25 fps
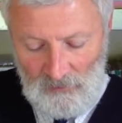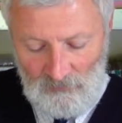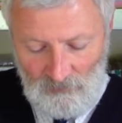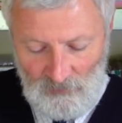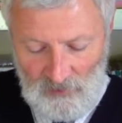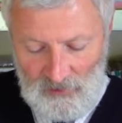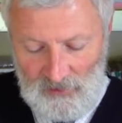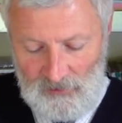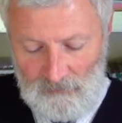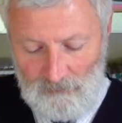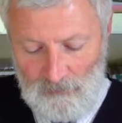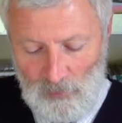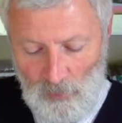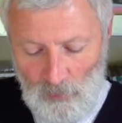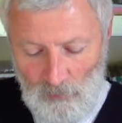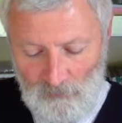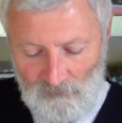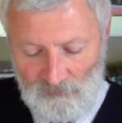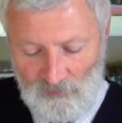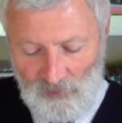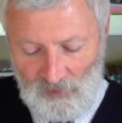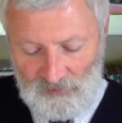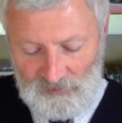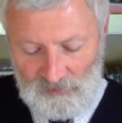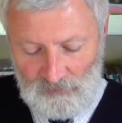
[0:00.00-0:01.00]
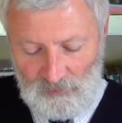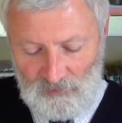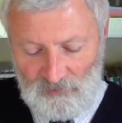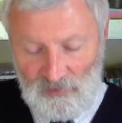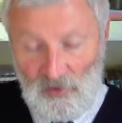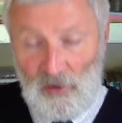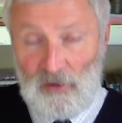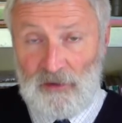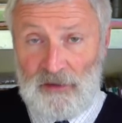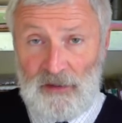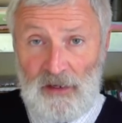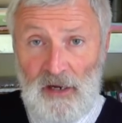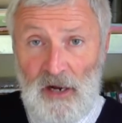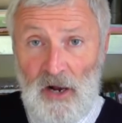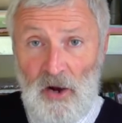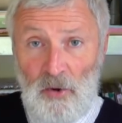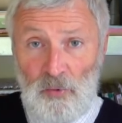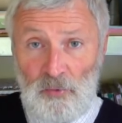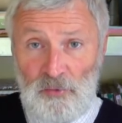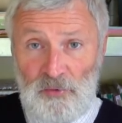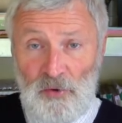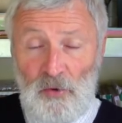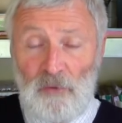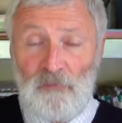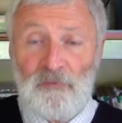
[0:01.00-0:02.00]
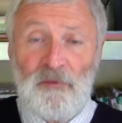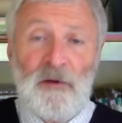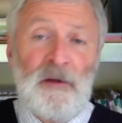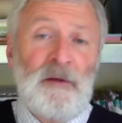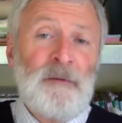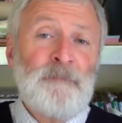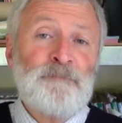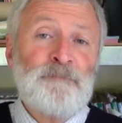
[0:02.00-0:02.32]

really important for us to try and get hold of.